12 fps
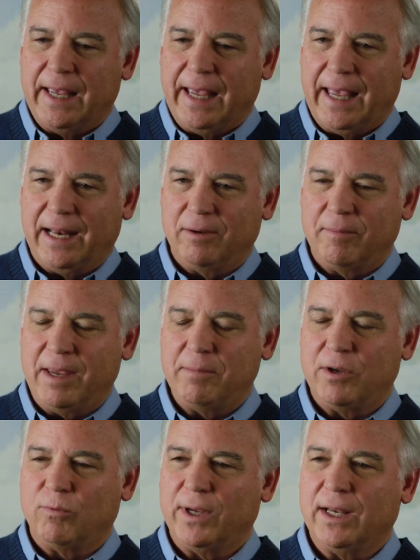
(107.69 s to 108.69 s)
And it made
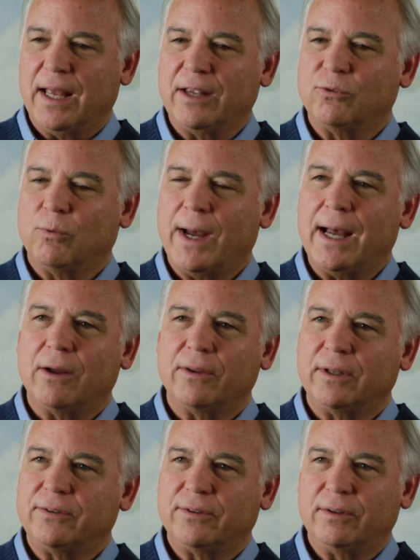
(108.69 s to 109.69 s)
me realize, wow,
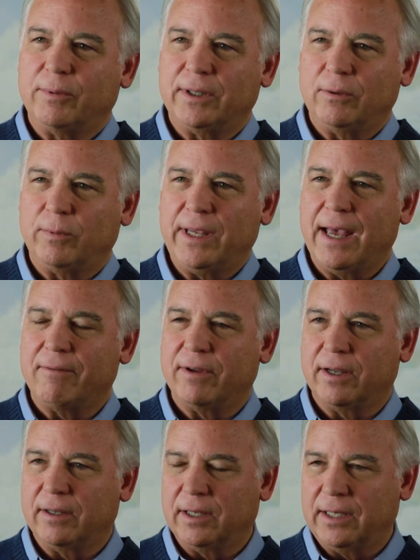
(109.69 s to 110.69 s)
we have
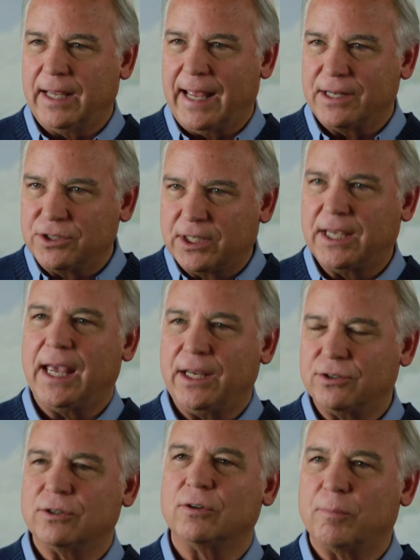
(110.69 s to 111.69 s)
an
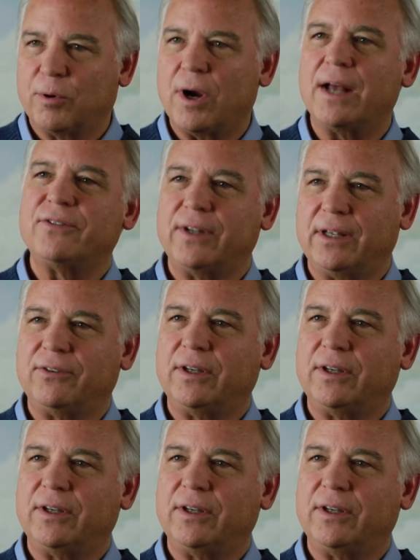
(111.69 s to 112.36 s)
educational process